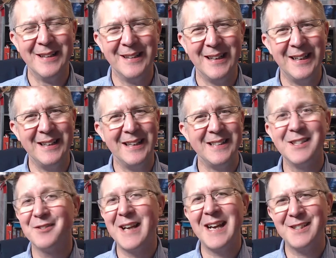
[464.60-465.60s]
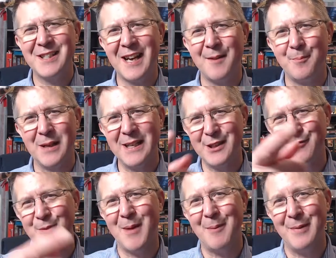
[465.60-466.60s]
And until next time, please
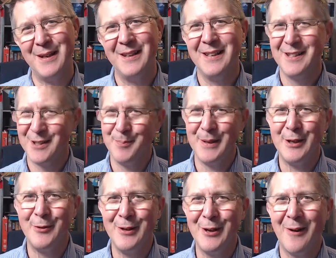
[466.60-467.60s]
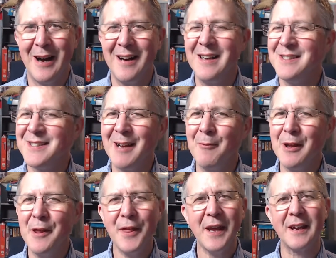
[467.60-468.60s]
remember to be who you are and say what
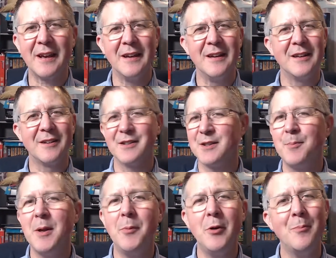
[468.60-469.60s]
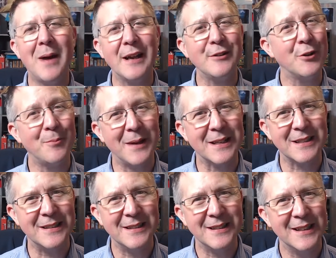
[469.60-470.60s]
you think because the people who mind don't
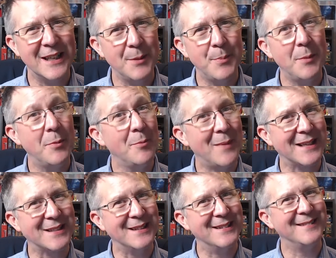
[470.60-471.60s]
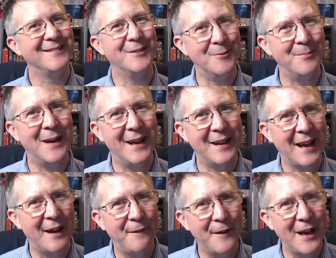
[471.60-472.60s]
matter and the people who matter don't mind.
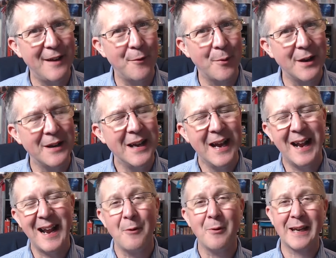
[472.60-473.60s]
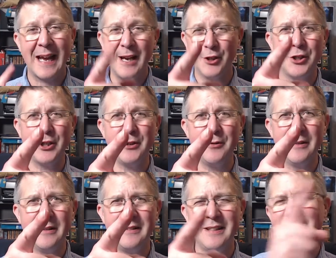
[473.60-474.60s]
Have fun everyone and I will catch you
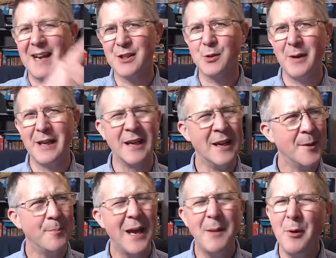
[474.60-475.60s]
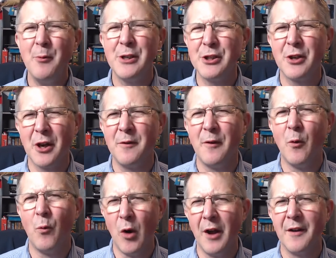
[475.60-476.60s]
next week. Maybe we should go for
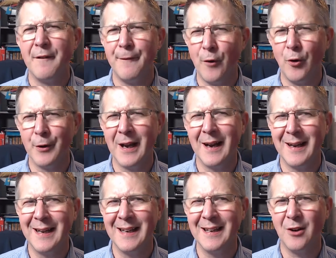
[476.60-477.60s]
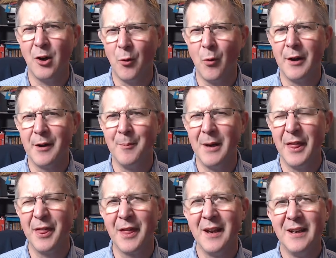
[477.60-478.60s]
one a fortnight here or one a
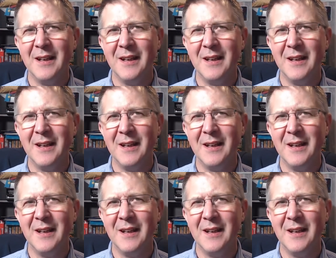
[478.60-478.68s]
month.